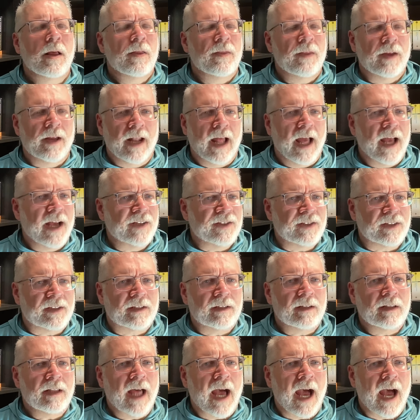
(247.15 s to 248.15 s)
that has
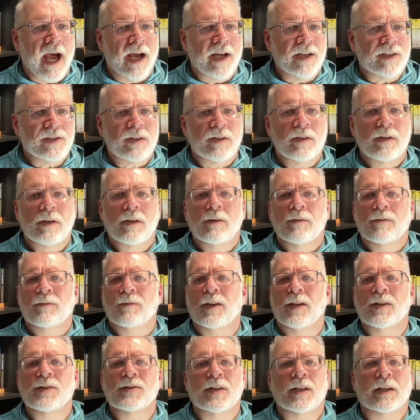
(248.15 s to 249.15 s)
glass
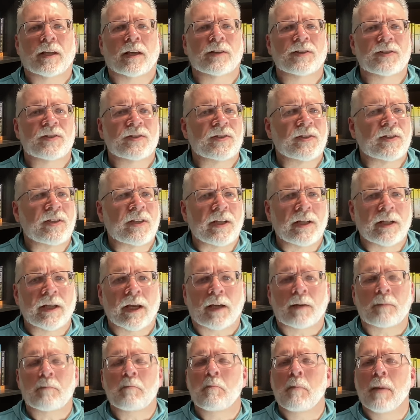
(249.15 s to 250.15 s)
facing a
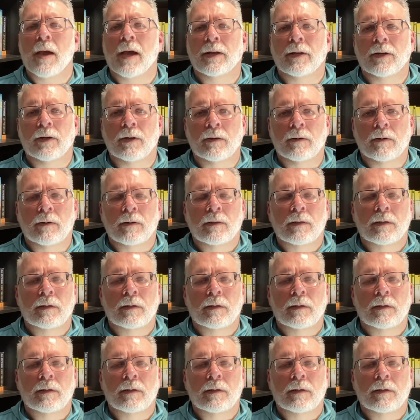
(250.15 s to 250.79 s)
scenic meadow.